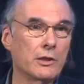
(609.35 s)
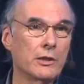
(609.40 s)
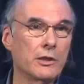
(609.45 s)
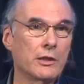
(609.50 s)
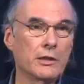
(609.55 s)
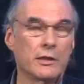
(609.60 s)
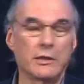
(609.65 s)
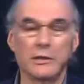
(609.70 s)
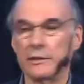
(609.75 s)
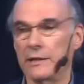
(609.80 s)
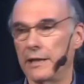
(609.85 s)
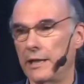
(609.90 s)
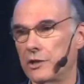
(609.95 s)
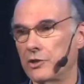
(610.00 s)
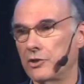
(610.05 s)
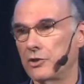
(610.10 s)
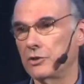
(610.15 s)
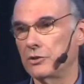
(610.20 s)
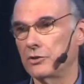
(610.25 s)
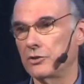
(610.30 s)

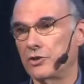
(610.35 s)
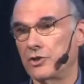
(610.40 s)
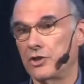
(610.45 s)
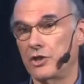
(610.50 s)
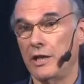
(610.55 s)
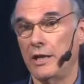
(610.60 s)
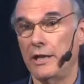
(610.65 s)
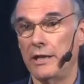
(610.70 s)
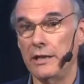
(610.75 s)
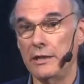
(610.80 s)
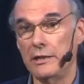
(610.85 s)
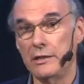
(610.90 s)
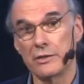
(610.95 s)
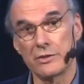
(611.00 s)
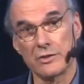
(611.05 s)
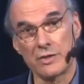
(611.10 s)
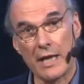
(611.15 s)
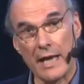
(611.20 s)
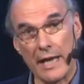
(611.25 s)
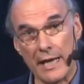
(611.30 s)
national chain,
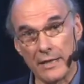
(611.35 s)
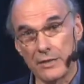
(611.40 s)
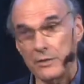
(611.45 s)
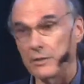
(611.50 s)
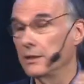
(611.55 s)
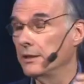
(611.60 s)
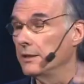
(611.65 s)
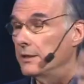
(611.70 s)
has had